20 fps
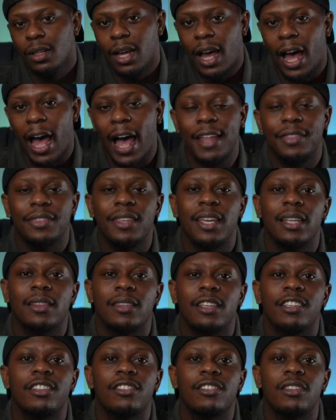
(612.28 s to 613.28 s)
I think
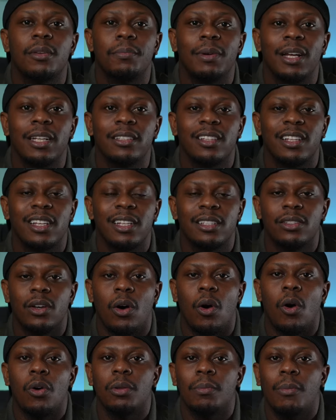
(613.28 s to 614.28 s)
this is the best lens
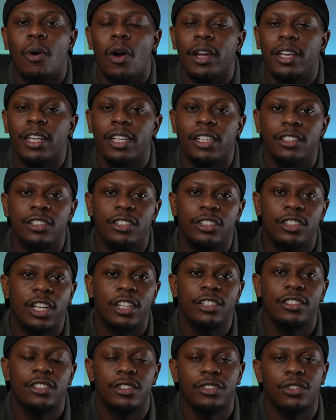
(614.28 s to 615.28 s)
on the market
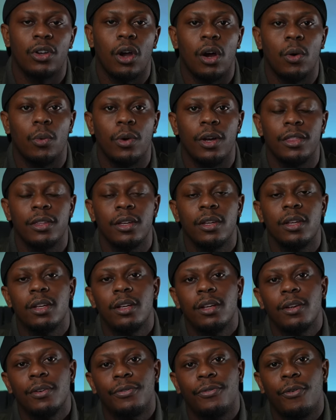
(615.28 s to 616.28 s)
just to start with
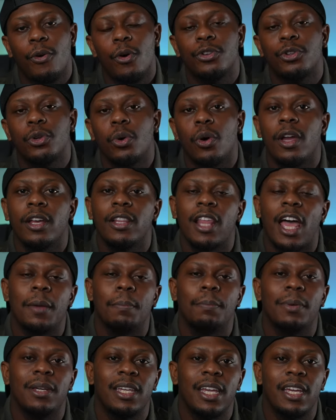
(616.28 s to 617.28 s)
for doing
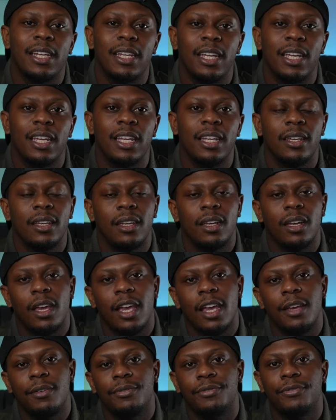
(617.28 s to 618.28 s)
like beginning
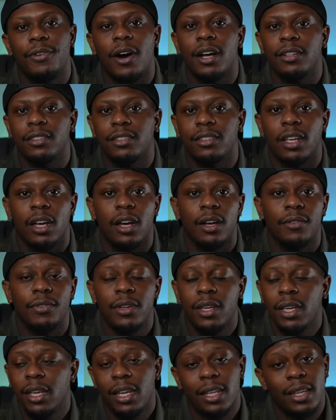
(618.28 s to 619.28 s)
and fun stuff.
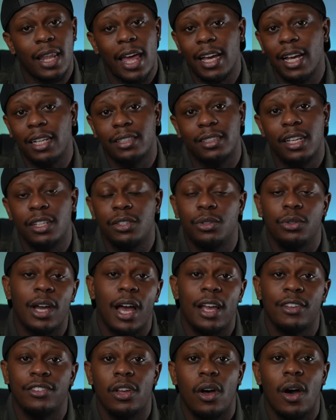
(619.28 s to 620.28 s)
And like I said, you
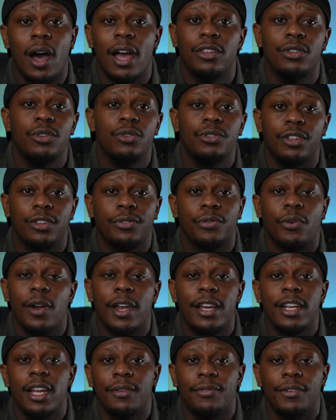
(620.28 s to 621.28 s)
guys saw I use this for
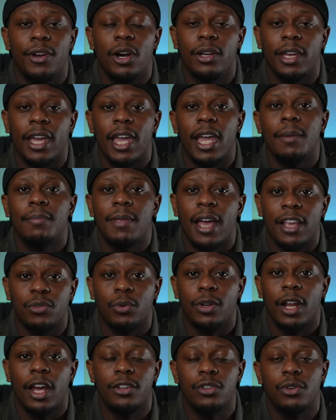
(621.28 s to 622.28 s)
an NFL game. That's
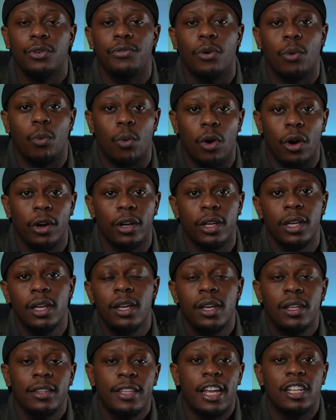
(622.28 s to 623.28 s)
what I do for work.
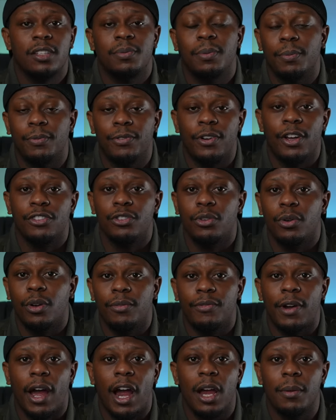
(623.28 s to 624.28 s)
That is a professional
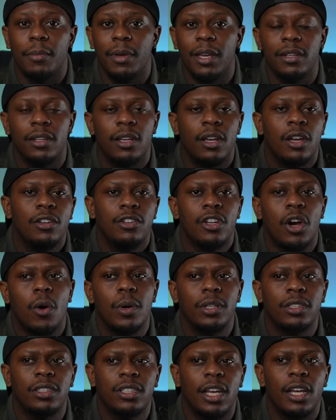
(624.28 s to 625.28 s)
environment. No
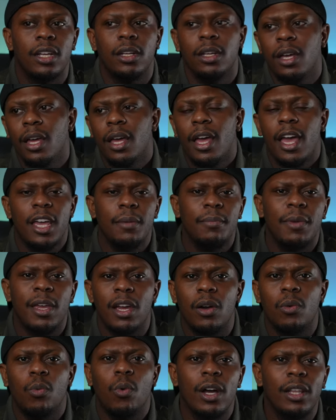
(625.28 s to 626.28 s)
one said, hey
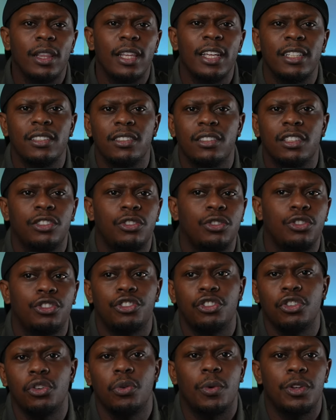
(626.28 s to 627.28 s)
man, what lens did you
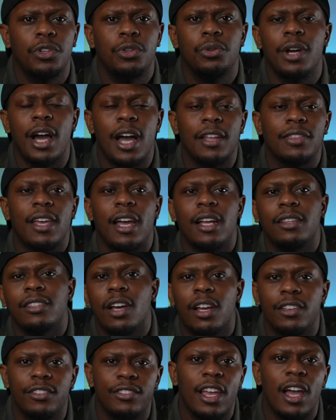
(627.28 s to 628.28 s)
shoot when you got that
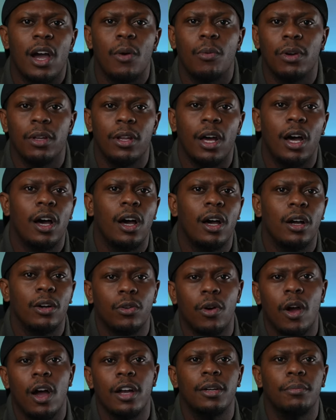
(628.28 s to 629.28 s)
touchdown with
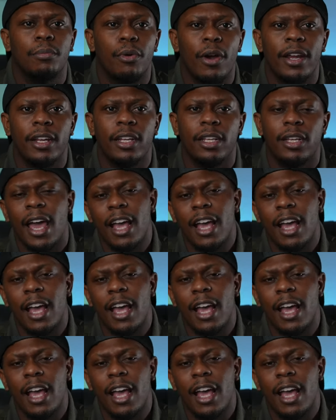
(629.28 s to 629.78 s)
Gronk and Brady?